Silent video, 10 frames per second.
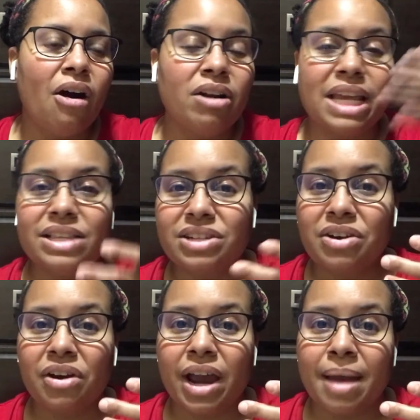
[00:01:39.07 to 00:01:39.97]

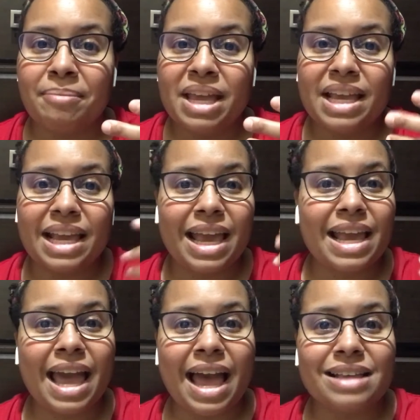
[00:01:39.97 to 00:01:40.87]
Instagram,
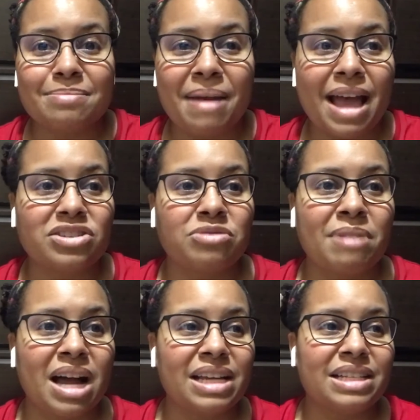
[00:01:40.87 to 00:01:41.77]
Kick Ass
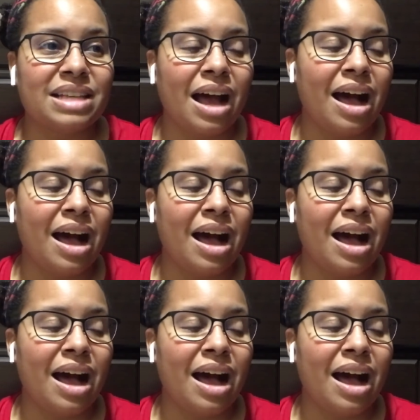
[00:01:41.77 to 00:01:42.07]
Masterminds